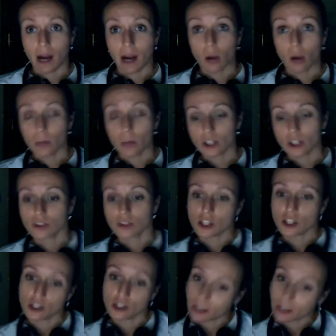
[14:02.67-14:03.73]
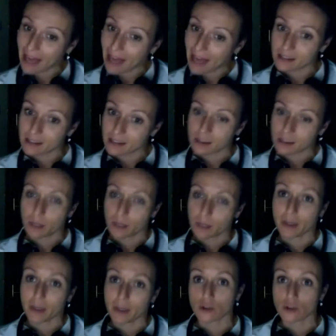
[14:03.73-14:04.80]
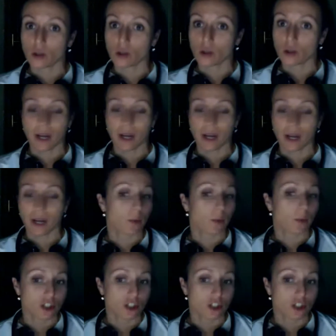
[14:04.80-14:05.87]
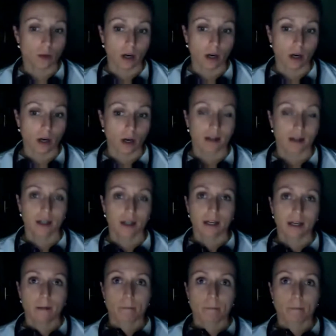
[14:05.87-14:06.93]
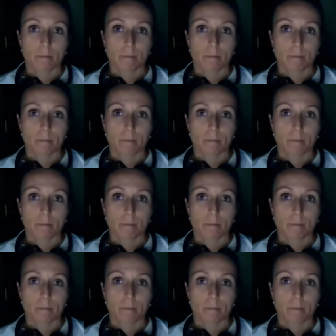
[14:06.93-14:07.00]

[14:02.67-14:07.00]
or how well you teach your class, but also what kind of person you are.